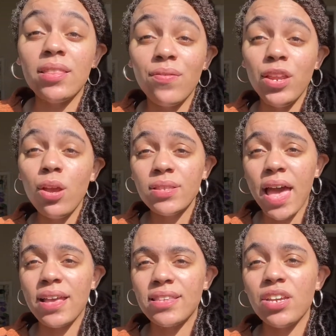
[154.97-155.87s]
the video
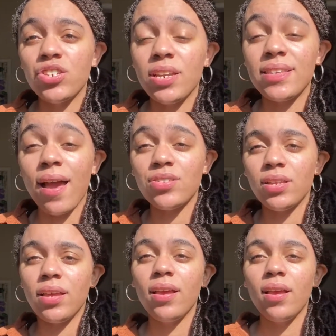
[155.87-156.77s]
tag section is
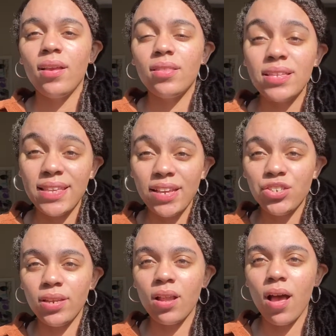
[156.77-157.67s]
actually the
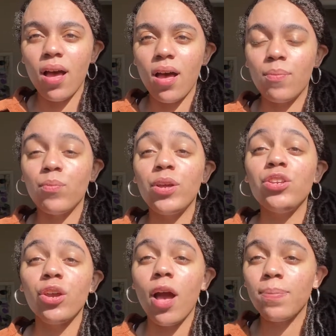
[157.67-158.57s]
section when
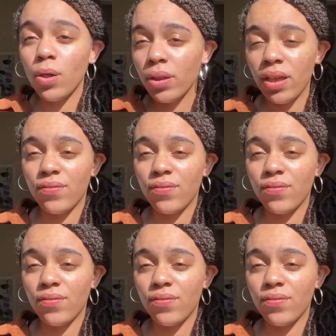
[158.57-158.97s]
you're uploading a